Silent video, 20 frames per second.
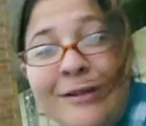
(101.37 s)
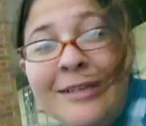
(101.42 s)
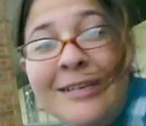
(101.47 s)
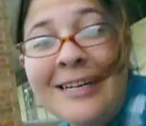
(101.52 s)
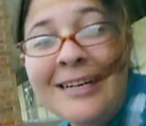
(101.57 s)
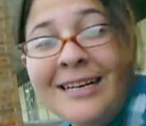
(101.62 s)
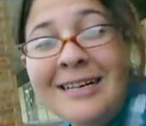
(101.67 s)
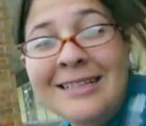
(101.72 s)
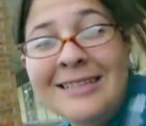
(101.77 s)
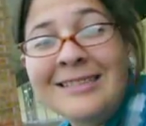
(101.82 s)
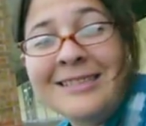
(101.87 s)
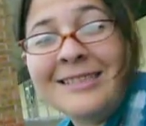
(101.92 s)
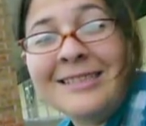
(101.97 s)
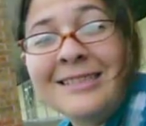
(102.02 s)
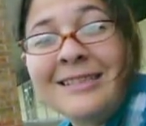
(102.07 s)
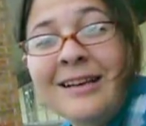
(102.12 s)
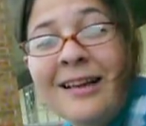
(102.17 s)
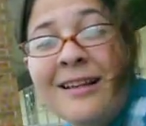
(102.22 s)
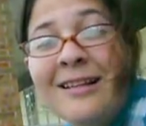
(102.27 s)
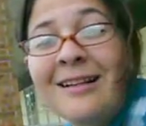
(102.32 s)
to dance
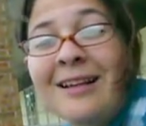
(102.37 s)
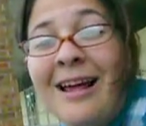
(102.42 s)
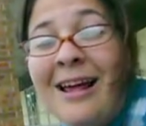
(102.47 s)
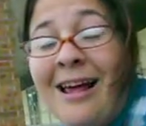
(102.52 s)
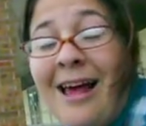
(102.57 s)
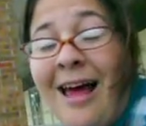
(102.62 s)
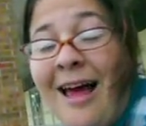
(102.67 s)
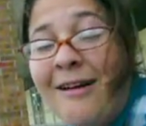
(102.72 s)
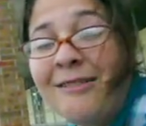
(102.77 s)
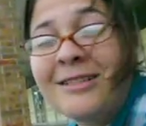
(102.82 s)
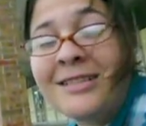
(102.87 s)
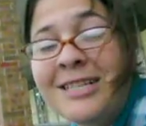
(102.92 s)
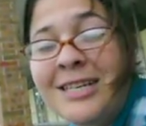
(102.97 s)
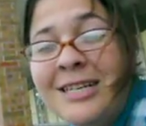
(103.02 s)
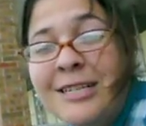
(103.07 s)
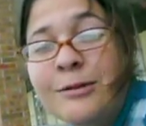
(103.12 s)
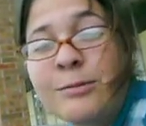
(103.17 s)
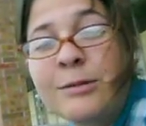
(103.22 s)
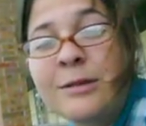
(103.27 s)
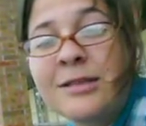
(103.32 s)

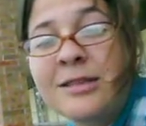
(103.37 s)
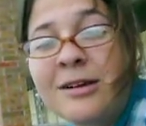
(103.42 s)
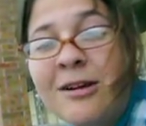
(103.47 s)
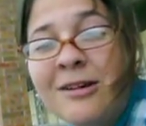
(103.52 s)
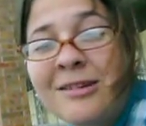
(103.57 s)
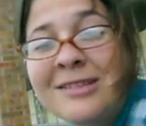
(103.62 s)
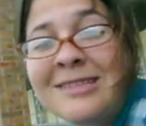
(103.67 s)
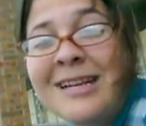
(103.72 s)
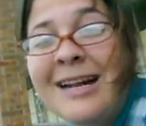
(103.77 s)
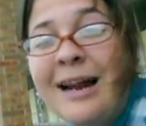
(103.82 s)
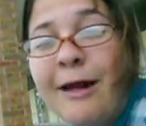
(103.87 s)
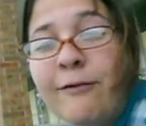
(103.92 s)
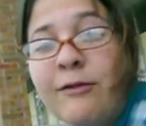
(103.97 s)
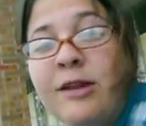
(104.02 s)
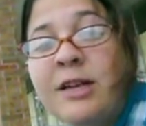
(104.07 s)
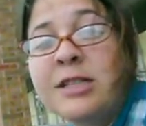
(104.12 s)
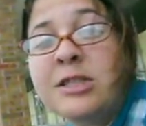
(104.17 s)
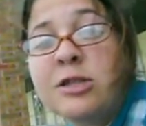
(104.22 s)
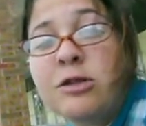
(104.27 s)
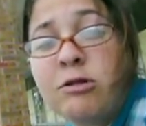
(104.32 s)
with songs that have
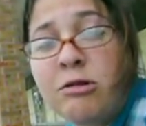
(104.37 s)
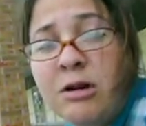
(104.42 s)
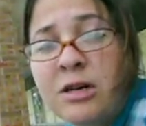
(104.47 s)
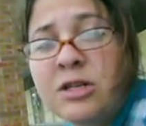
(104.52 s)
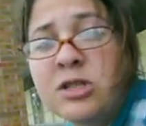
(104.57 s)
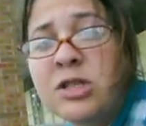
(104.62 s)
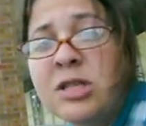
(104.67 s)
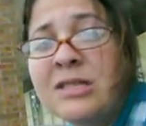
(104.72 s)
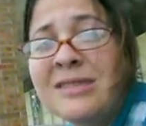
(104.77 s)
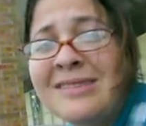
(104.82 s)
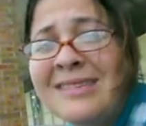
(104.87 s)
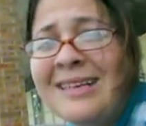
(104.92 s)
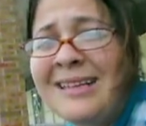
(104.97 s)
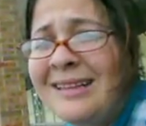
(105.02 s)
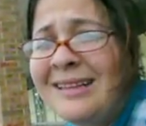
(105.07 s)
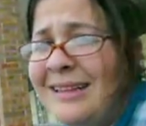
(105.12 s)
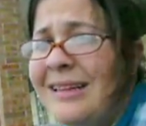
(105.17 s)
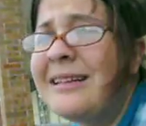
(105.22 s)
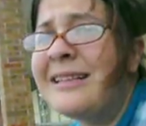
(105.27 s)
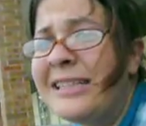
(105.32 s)
the instructions
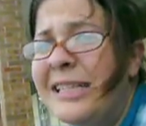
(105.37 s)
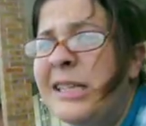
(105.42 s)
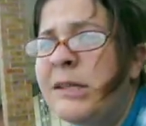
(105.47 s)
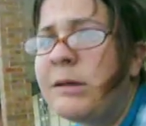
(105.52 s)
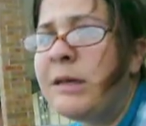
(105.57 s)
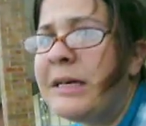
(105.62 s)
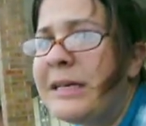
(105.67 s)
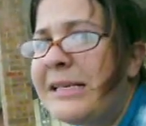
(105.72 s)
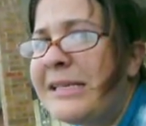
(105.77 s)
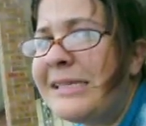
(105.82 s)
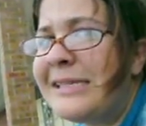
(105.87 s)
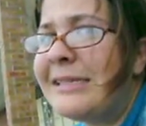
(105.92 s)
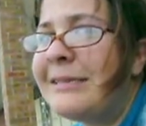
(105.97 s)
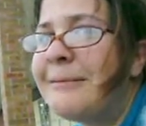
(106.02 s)
in the lyrics.